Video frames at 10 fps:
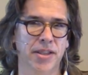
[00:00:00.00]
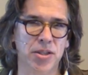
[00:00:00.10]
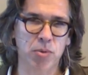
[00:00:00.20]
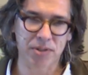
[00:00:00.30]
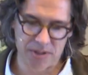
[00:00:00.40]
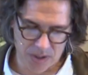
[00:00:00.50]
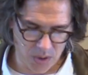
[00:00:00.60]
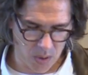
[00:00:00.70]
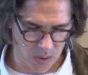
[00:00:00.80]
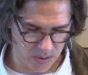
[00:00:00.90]
this was the
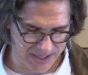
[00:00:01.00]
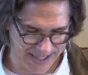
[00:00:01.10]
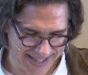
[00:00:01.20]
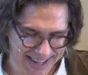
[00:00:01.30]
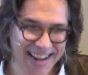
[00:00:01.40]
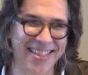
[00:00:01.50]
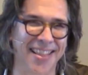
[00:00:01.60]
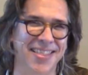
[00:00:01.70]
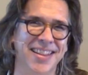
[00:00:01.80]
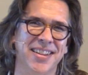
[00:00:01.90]
goal to get at
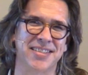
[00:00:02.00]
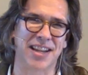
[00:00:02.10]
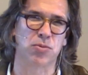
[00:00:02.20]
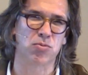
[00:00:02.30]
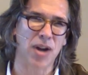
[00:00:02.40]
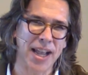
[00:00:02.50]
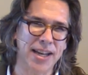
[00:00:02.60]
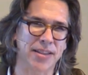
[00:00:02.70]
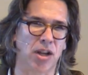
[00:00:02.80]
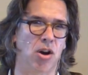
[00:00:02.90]
the thing that's like right
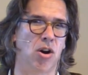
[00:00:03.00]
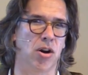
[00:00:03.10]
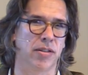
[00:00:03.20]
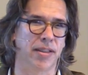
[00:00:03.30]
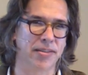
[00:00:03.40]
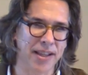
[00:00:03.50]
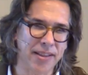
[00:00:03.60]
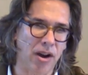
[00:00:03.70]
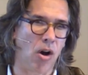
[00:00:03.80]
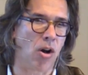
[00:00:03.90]
at the heart, the thing
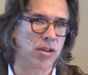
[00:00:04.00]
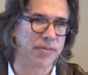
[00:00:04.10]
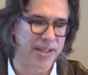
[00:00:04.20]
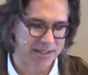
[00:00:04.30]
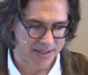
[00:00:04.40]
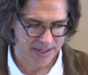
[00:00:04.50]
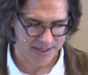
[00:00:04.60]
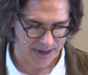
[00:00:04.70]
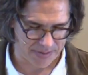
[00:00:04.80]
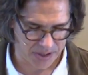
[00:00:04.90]
that all of these
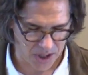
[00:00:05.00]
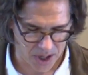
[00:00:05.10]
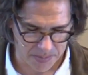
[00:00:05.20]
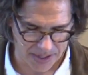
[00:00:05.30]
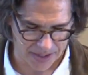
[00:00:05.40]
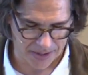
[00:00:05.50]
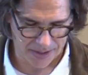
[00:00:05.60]
things have in common.